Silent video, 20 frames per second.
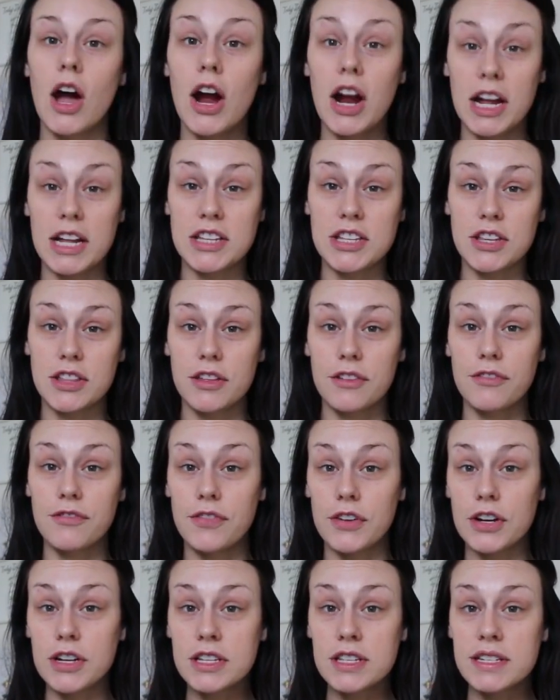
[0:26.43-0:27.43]
Alright, so the
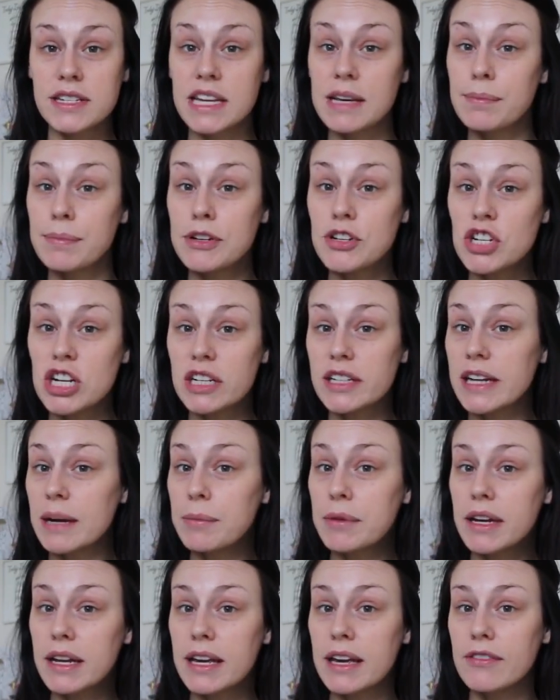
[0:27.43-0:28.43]
first tip and trick I'm
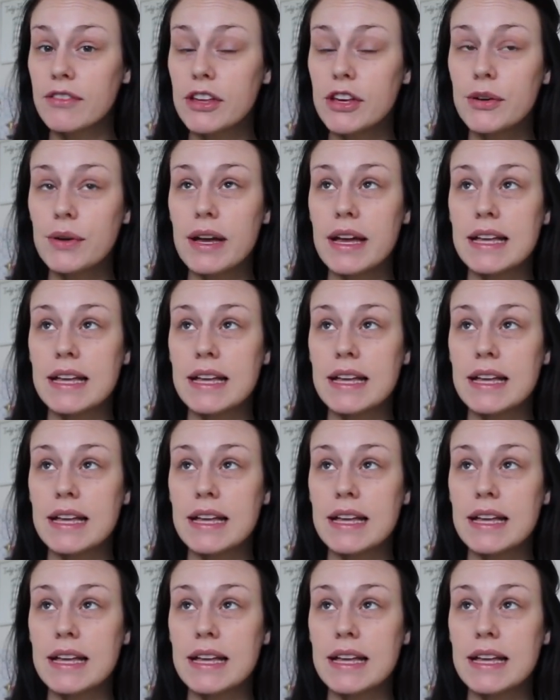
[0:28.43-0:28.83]
going to give you